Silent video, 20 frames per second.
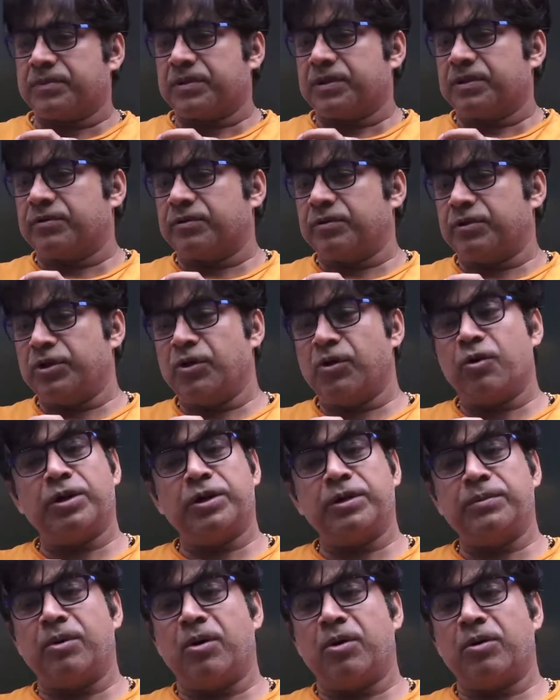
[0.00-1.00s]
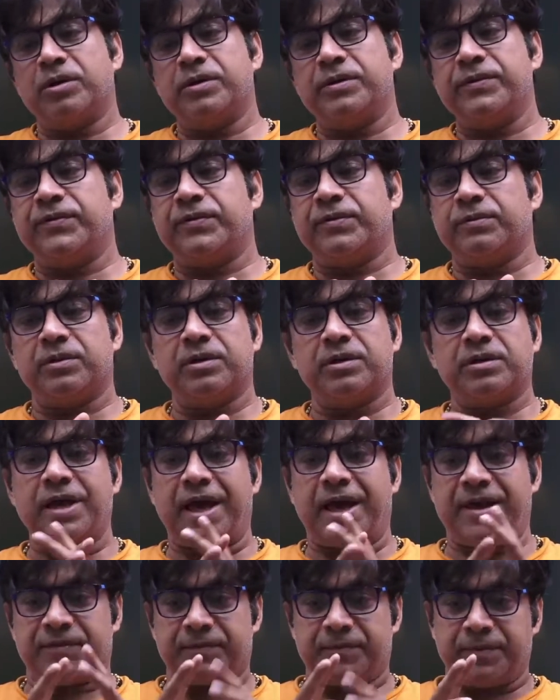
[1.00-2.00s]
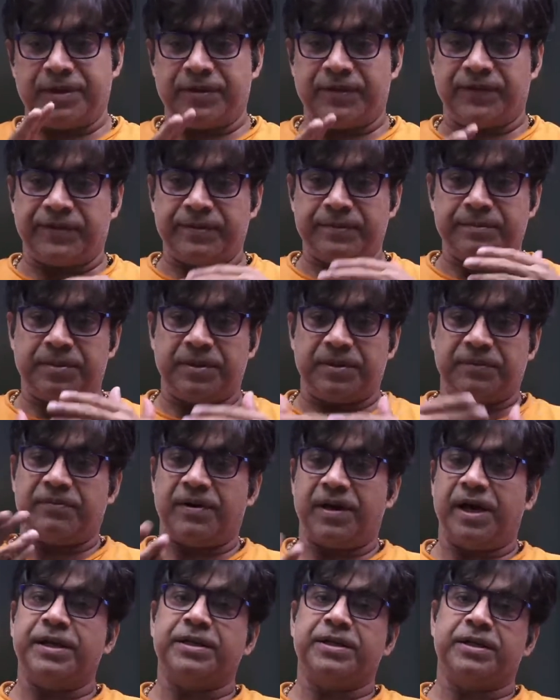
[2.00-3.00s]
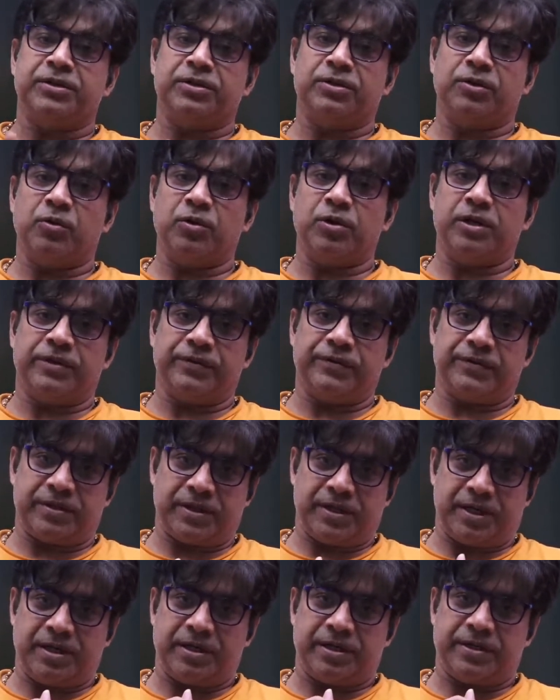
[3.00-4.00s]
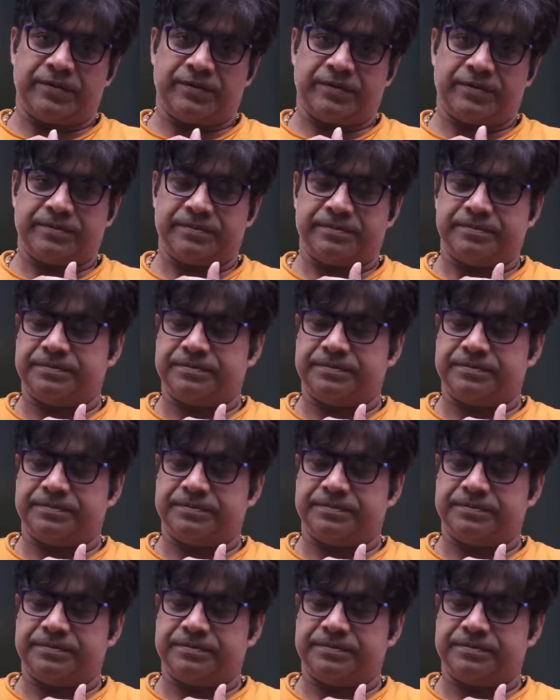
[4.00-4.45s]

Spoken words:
So Leong and Morgan's work has been simplified in the old NCRTs.